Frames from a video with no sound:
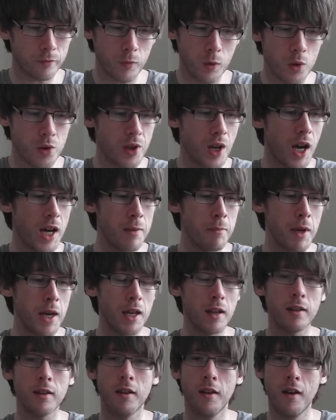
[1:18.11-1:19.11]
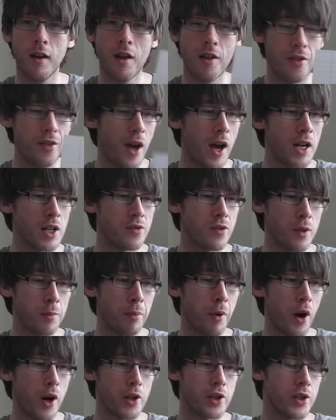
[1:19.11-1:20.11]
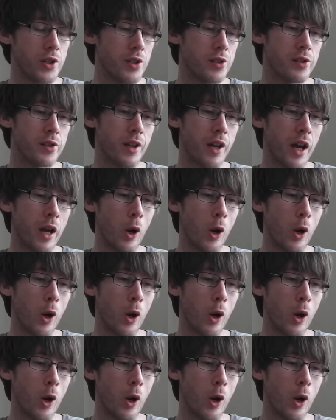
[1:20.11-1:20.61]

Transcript: was, "Hi mate, thanks for the purchase.